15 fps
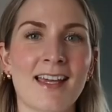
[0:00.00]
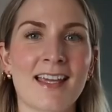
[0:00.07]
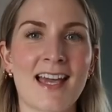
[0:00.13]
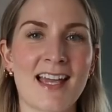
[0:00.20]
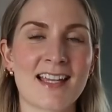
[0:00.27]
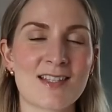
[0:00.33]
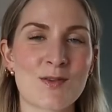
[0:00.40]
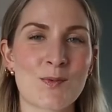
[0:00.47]

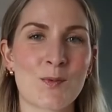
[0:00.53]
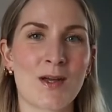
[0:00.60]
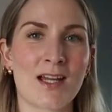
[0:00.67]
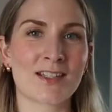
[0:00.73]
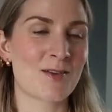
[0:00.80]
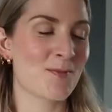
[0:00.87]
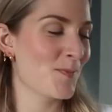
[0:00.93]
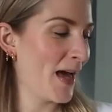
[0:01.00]
Hey guys,
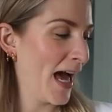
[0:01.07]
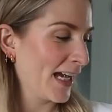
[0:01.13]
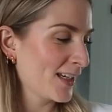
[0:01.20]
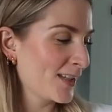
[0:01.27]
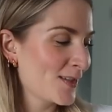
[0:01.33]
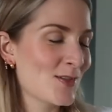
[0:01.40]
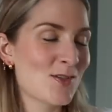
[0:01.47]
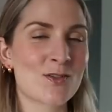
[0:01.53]
welcome
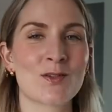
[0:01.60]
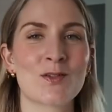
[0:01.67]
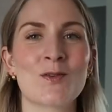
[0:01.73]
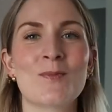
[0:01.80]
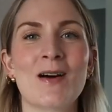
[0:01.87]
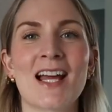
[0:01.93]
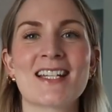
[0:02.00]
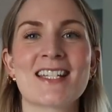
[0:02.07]
back
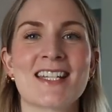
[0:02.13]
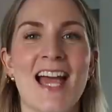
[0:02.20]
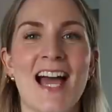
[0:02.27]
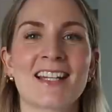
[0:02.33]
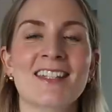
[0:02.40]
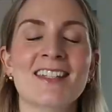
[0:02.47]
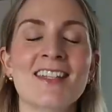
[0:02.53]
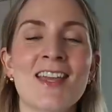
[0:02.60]
to my
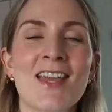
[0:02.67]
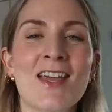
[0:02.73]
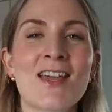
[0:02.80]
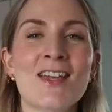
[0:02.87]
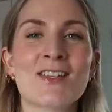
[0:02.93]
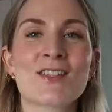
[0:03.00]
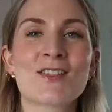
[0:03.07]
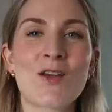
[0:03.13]
channel.
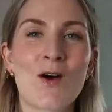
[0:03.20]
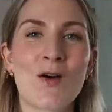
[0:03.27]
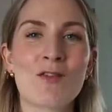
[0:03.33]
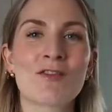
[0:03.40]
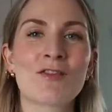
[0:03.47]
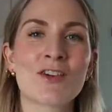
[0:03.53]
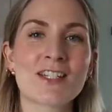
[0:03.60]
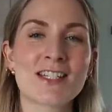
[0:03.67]

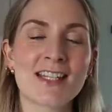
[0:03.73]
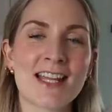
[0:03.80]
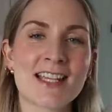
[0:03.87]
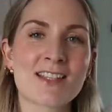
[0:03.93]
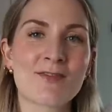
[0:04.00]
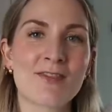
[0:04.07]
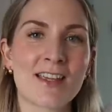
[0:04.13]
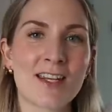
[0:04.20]
So for
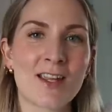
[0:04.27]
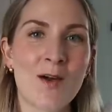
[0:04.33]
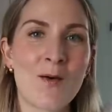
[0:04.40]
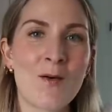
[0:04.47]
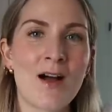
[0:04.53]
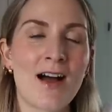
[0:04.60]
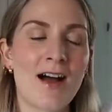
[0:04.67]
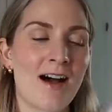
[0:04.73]
today's
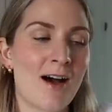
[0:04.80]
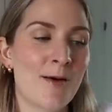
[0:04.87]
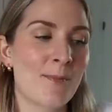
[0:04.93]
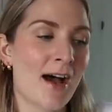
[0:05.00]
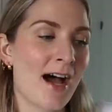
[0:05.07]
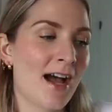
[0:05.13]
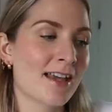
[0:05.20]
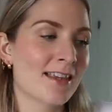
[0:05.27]
video,
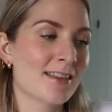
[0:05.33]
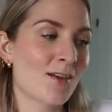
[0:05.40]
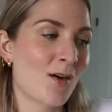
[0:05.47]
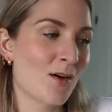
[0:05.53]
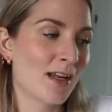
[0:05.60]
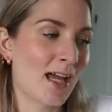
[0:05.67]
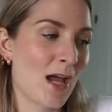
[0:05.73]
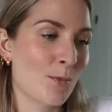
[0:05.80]
I
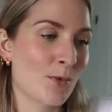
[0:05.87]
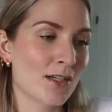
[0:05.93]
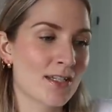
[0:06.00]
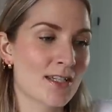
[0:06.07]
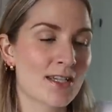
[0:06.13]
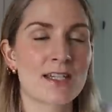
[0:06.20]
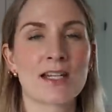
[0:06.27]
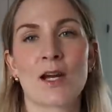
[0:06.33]
thought I
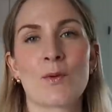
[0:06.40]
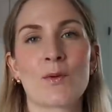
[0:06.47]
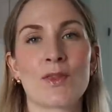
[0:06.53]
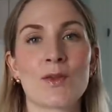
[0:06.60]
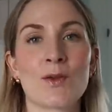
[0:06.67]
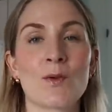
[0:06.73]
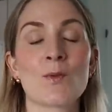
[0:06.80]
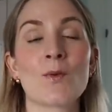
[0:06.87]
wanted to share
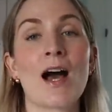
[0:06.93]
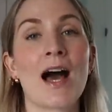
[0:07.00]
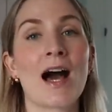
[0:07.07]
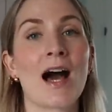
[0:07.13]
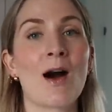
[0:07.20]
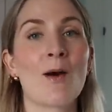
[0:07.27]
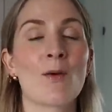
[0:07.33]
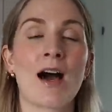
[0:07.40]
with you
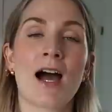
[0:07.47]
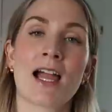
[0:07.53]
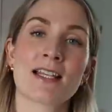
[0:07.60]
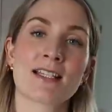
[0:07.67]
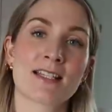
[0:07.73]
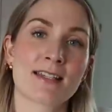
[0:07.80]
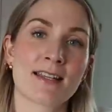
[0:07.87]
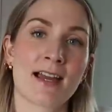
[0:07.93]
how I
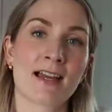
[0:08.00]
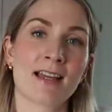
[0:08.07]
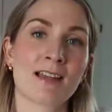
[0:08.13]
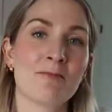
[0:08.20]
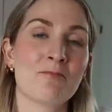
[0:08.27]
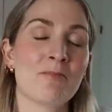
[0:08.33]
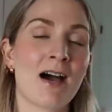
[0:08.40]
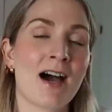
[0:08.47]

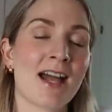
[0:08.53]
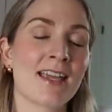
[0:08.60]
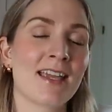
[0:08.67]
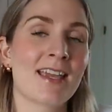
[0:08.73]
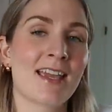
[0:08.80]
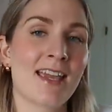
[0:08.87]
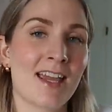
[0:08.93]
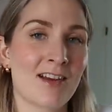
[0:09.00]
style my
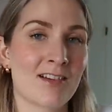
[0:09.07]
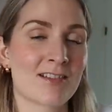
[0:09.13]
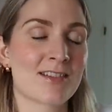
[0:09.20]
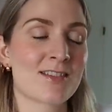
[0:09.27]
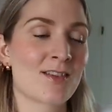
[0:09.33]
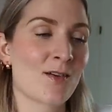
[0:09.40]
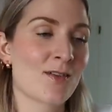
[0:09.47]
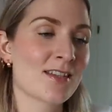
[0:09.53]
hair.
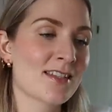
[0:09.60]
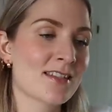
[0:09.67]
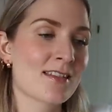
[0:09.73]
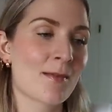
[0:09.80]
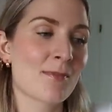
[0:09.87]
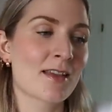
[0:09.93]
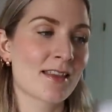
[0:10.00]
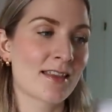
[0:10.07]
So this is
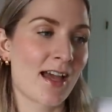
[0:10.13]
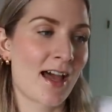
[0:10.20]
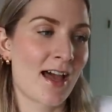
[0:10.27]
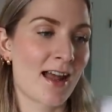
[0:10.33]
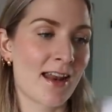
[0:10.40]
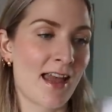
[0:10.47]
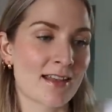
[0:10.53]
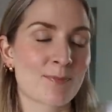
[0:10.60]
something
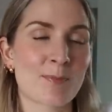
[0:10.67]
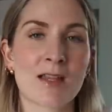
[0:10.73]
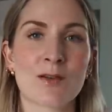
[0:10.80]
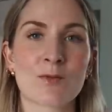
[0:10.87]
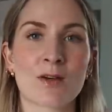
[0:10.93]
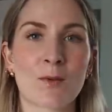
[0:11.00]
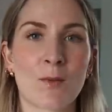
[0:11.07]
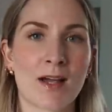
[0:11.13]
that has
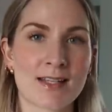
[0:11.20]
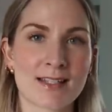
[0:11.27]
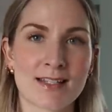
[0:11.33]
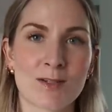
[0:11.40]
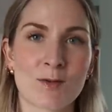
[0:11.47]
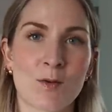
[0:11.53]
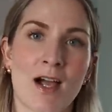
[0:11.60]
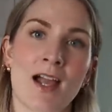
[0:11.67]
been
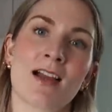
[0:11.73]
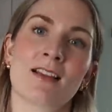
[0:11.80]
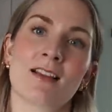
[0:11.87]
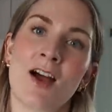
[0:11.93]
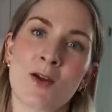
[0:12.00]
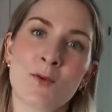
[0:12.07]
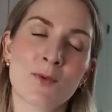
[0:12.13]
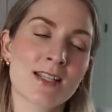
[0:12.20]
requested quite a
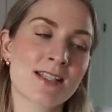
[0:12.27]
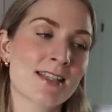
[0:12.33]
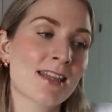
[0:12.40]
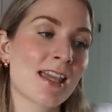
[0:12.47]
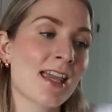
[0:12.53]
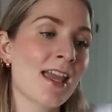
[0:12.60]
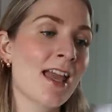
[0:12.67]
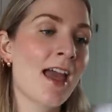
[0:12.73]
lot
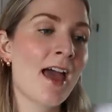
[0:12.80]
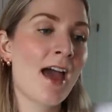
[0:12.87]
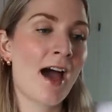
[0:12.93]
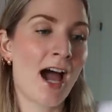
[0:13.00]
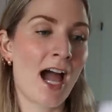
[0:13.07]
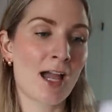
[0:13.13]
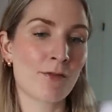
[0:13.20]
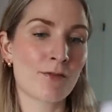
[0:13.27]
recently.
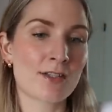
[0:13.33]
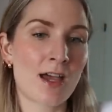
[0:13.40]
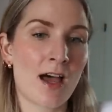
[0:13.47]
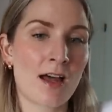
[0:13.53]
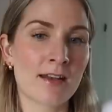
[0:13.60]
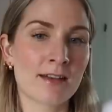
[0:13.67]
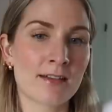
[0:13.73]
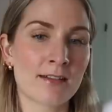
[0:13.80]
I've
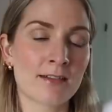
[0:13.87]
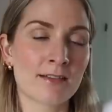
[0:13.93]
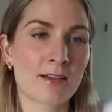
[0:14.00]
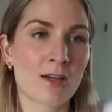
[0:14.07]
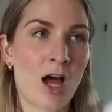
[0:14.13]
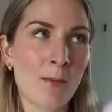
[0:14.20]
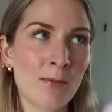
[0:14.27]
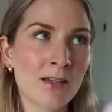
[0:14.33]
done a
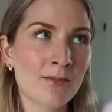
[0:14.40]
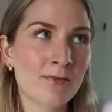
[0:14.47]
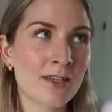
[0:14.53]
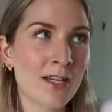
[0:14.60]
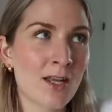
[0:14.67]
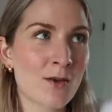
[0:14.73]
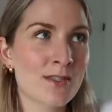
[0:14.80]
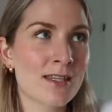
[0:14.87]
couple of
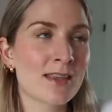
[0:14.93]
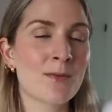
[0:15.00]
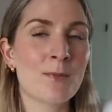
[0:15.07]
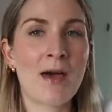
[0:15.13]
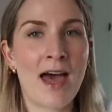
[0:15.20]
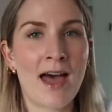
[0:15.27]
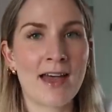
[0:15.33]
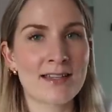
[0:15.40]
videos in the
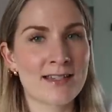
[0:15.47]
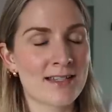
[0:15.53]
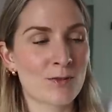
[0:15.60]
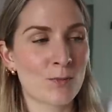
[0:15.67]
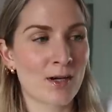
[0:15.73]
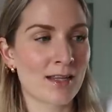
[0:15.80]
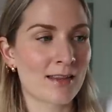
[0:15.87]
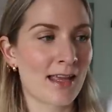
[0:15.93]

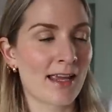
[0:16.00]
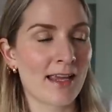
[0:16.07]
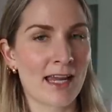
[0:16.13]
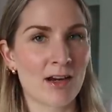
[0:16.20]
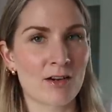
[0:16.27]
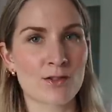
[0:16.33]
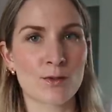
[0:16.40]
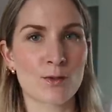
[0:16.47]
past with like
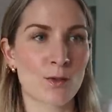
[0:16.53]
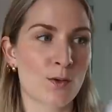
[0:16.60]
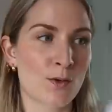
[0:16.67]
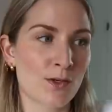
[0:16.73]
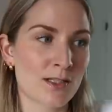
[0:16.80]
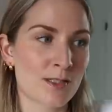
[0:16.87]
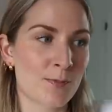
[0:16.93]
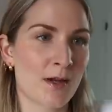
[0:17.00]
hair
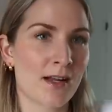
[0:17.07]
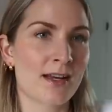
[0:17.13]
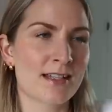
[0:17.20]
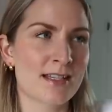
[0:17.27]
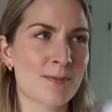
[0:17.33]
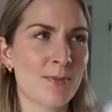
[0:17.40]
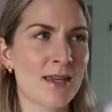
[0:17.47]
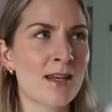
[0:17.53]
tutorials, but
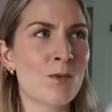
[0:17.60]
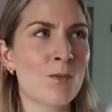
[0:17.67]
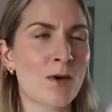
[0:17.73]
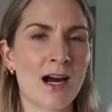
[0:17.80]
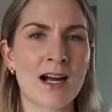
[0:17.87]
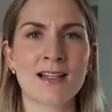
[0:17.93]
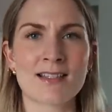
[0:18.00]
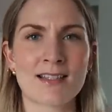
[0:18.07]
it's been a
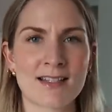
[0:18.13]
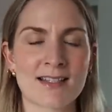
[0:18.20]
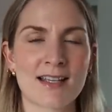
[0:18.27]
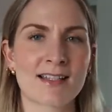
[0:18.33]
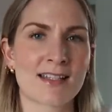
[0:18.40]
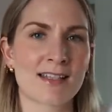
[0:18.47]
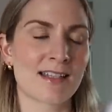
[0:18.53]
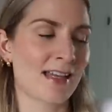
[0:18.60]
while since
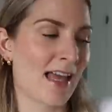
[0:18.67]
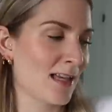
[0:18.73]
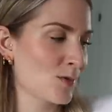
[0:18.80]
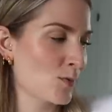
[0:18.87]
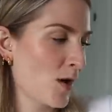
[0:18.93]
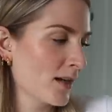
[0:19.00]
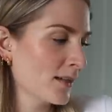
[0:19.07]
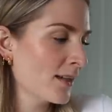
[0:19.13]
I did the
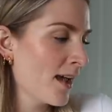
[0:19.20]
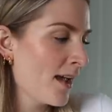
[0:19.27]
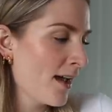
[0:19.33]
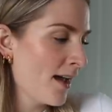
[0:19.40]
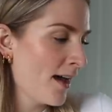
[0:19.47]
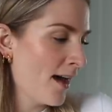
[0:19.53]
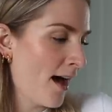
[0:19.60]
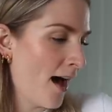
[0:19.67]
last one.
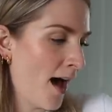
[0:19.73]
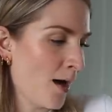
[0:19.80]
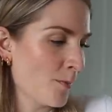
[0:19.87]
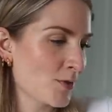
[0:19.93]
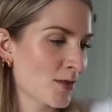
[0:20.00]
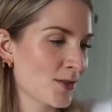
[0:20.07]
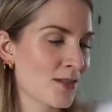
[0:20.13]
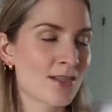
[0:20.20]

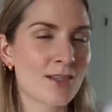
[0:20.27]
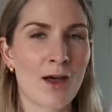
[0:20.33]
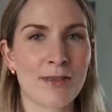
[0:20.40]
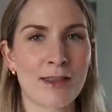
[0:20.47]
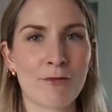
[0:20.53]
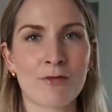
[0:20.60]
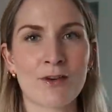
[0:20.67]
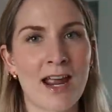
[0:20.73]
So just
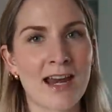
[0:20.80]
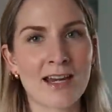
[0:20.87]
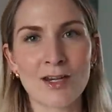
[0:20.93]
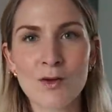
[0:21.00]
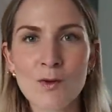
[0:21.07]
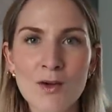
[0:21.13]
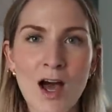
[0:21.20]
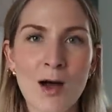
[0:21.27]
thought that for any
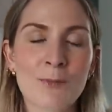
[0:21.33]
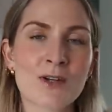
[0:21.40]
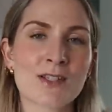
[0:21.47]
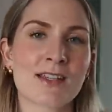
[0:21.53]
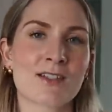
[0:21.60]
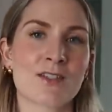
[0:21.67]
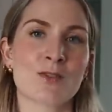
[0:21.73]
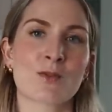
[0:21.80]

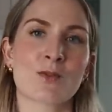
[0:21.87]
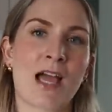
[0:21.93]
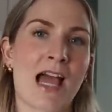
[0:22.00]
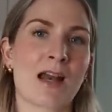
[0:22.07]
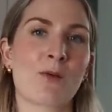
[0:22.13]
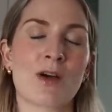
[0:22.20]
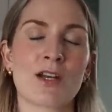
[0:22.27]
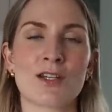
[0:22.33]
newcomers, I just
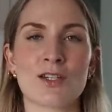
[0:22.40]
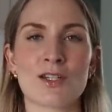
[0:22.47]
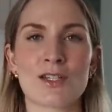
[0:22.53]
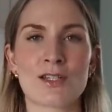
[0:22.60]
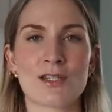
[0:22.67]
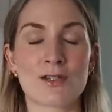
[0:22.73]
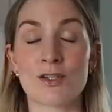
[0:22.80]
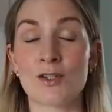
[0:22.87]
kind of wanted to
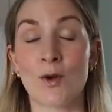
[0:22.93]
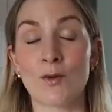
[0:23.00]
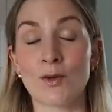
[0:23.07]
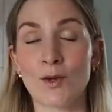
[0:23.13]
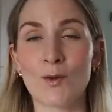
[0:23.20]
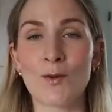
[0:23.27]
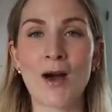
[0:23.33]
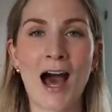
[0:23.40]
show
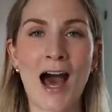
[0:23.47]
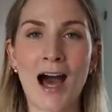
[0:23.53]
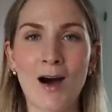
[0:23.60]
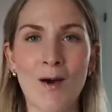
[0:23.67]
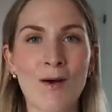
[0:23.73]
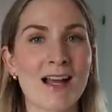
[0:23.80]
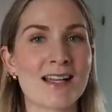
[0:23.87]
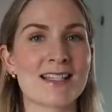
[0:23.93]
you
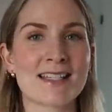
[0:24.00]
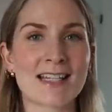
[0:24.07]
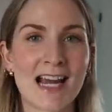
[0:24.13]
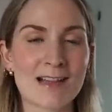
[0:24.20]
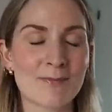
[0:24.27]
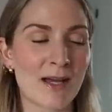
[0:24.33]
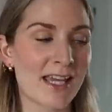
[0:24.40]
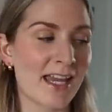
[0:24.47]
how I
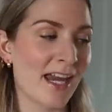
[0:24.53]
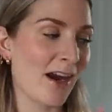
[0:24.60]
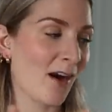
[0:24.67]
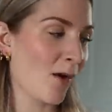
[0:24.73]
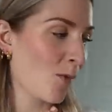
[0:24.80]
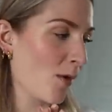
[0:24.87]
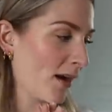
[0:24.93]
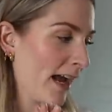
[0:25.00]
style my
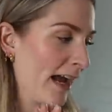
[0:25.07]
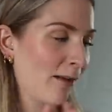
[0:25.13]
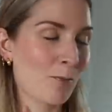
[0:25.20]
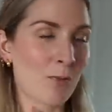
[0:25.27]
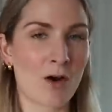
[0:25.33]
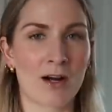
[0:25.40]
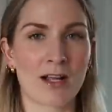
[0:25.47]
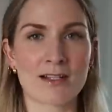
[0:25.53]
hair, what kind
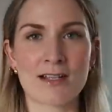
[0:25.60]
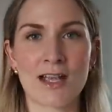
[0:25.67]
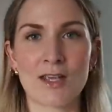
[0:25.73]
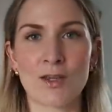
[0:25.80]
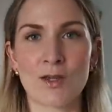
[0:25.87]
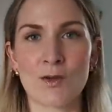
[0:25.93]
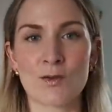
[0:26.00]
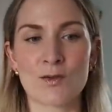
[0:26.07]
of products I
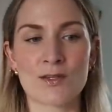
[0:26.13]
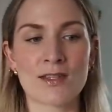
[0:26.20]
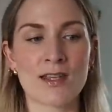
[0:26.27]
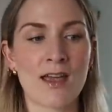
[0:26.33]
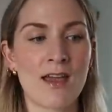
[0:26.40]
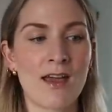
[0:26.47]
use,